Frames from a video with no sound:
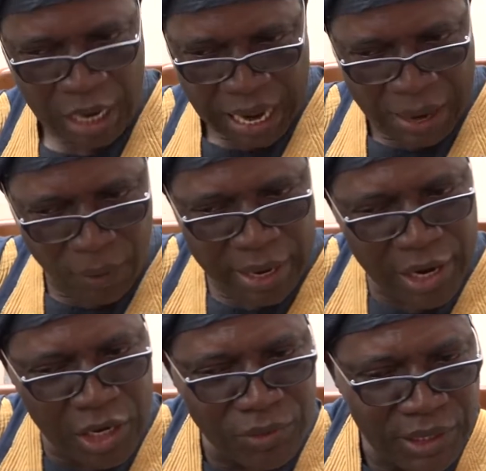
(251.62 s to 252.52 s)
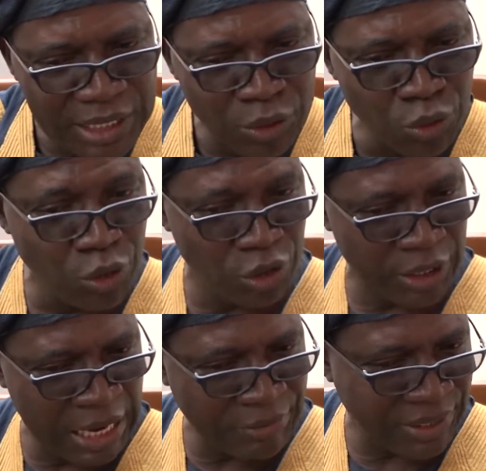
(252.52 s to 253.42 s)
Our head of state, who
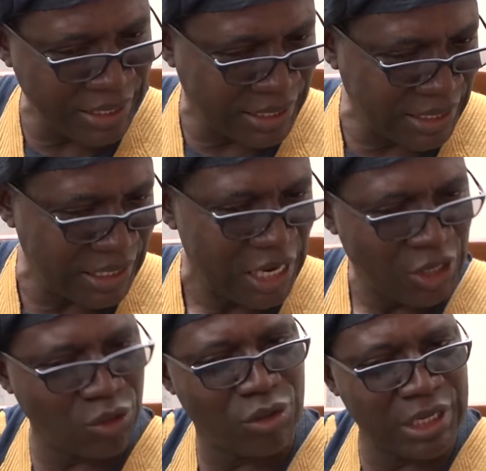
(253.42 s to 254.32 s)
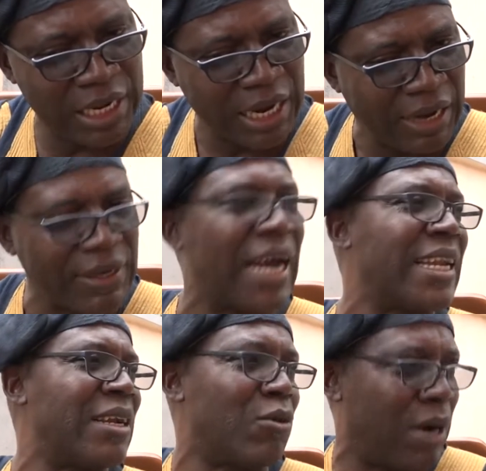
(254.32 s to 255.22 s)
know FCT today, has
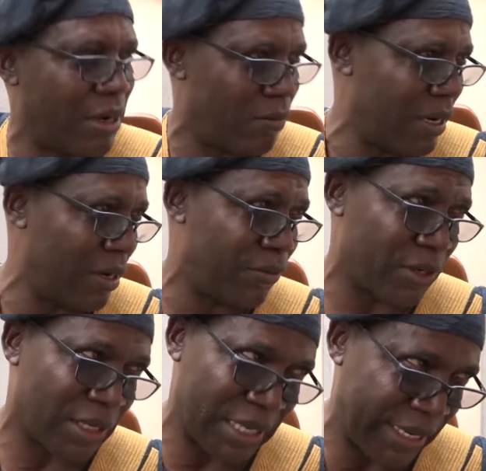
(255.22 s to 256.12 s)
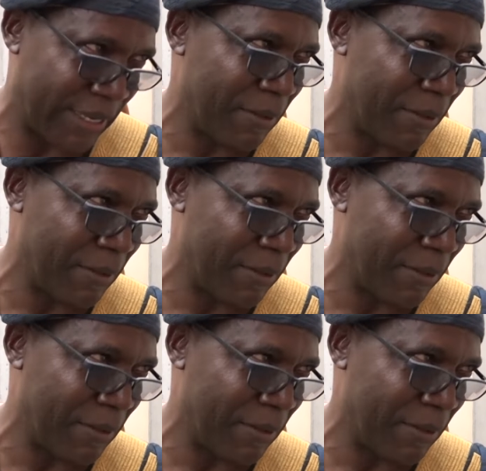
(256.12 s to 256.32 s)
added one to make it 43.